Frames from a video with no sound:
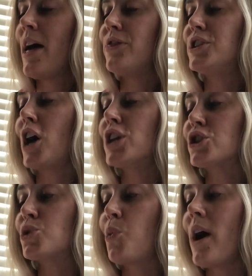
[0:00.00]
The
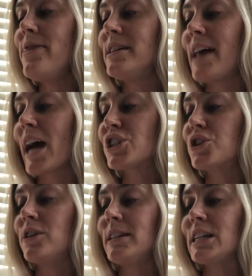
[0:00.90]
Dodgers won the
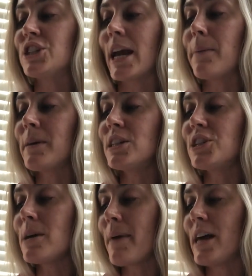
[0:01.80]
National League
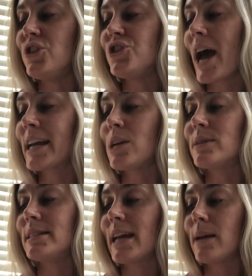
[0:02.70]
Championship, and Jackie
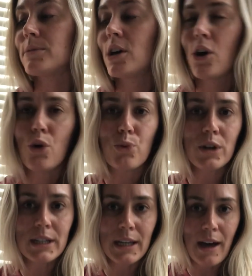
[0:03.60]
was named
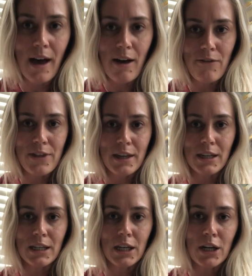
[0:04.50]
Rookie of the
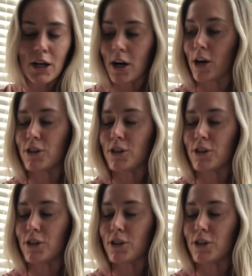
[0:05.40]
Year.